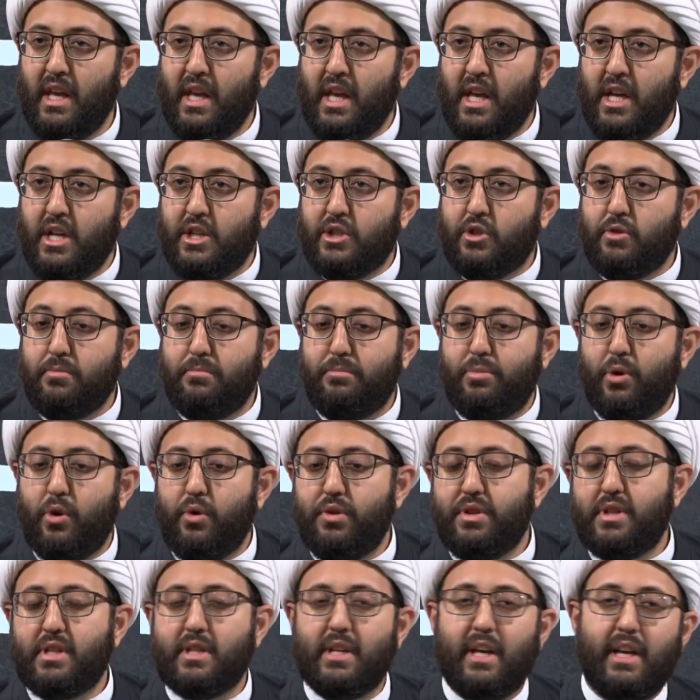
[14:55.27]
So both
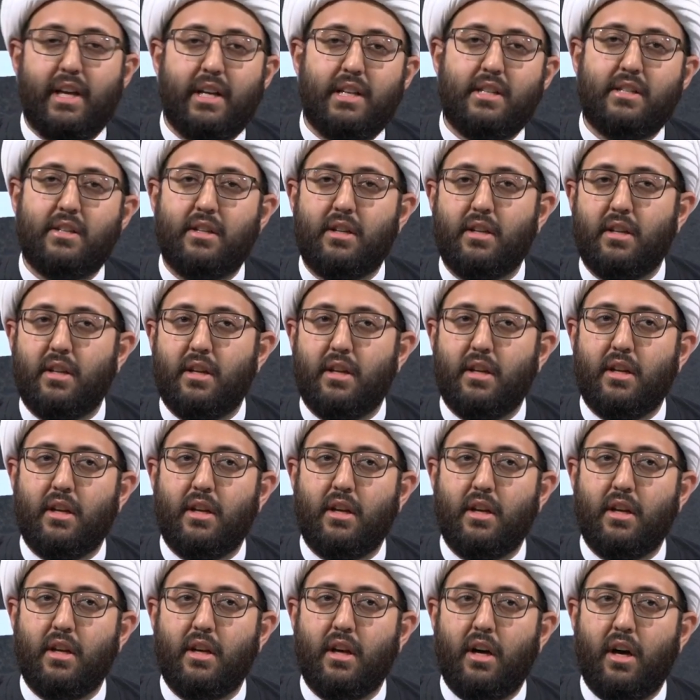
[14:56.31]
sides
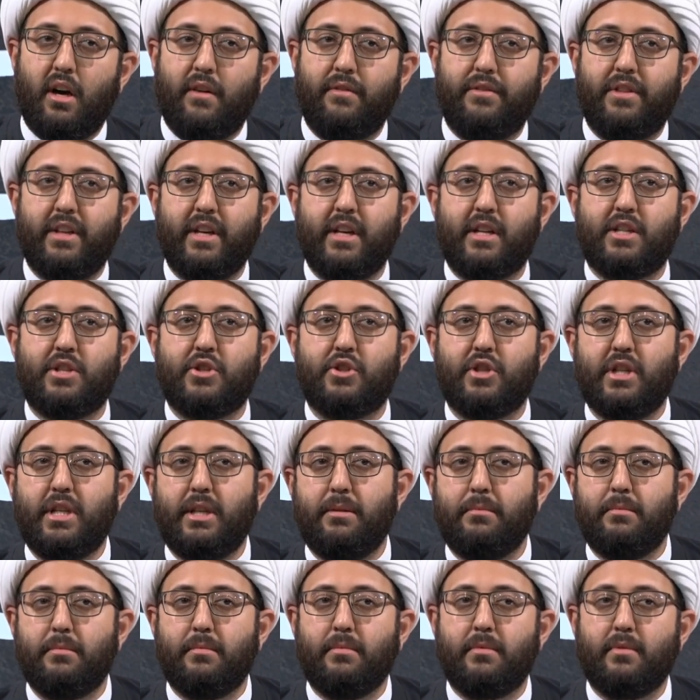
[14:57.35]
of the
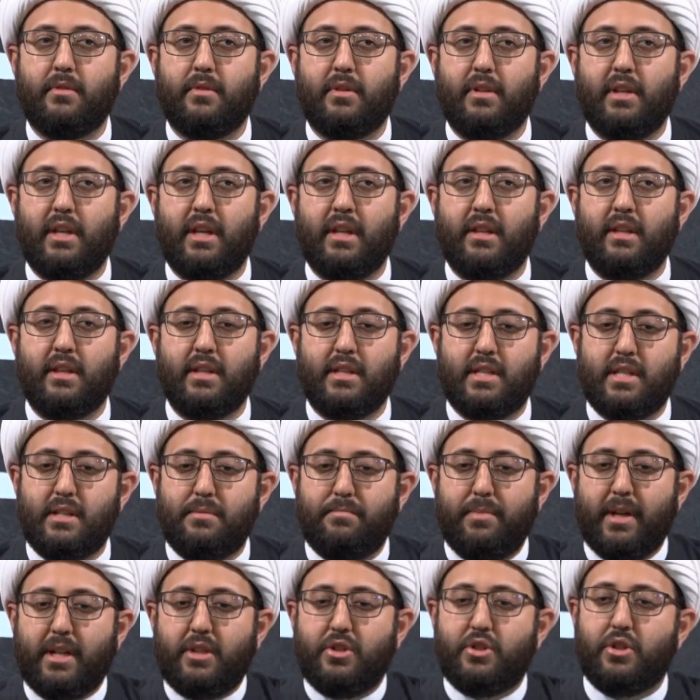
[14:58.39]
extreme in this
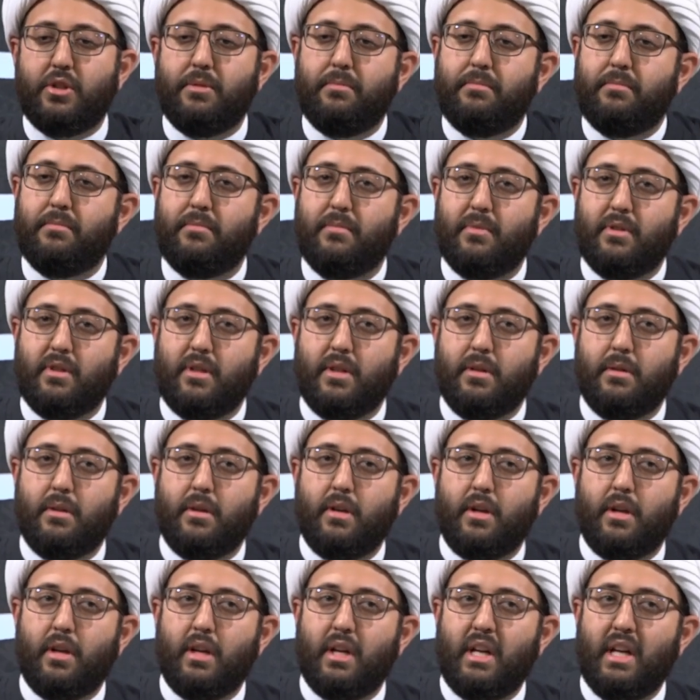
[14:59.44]
spectrum
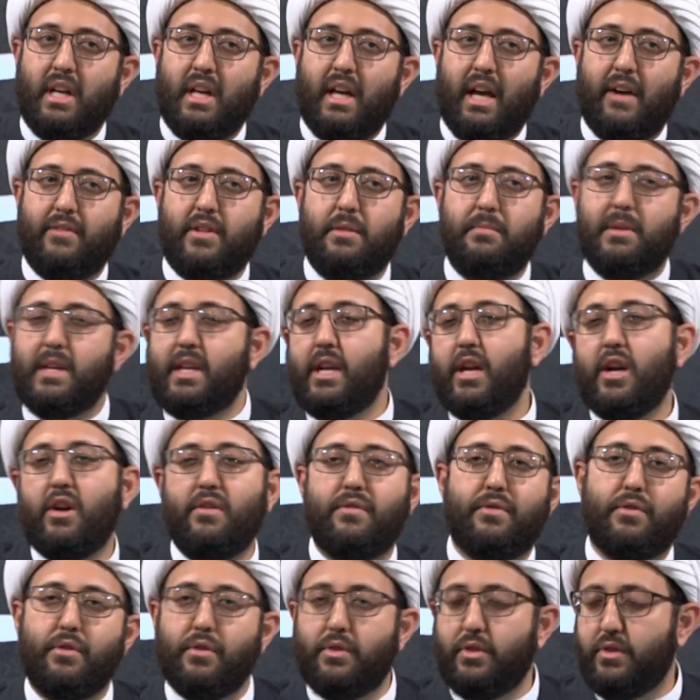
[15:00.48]
have to be
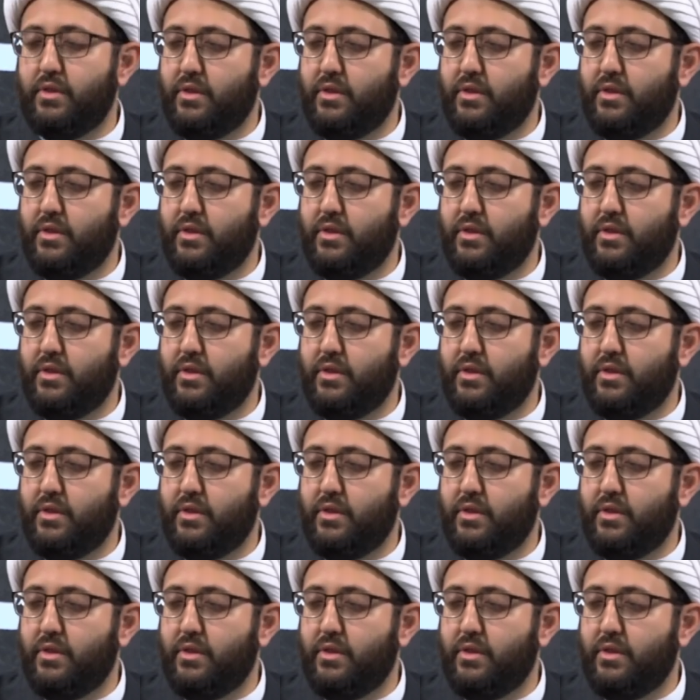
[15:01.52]
careful.